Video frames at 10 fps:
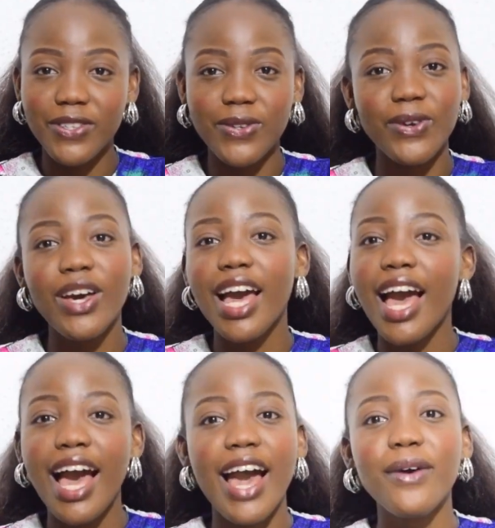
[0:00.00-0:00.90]
So
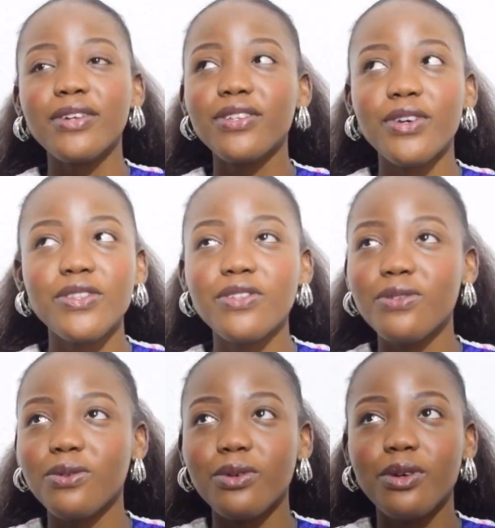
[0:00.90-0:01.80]
I was going
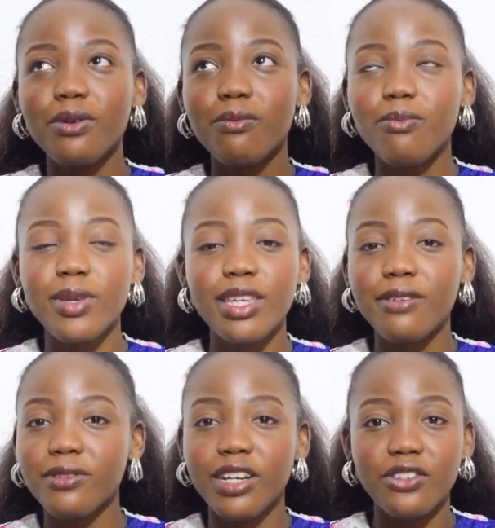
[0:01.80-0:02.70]
to pick
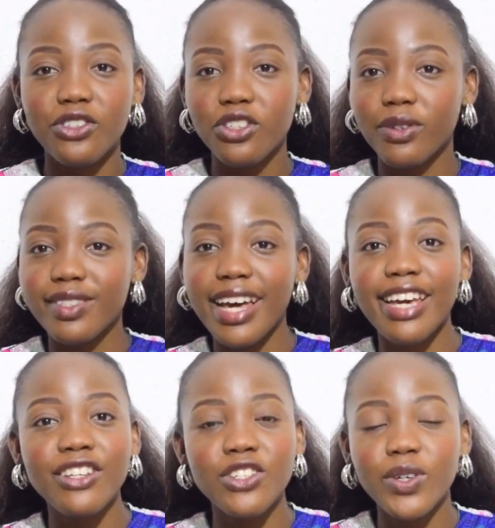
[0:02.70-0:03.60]
food and nutrition because I
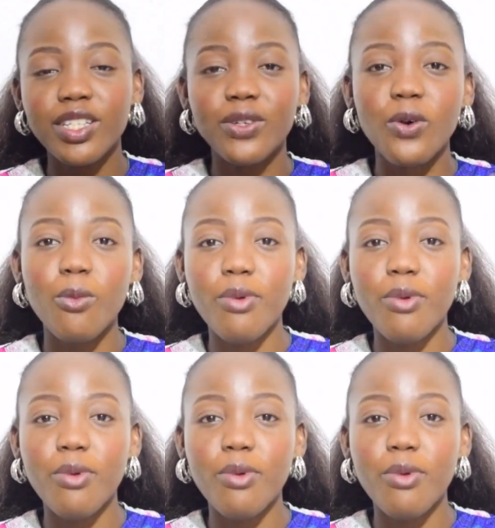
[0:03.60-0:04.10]
enjoyed the whole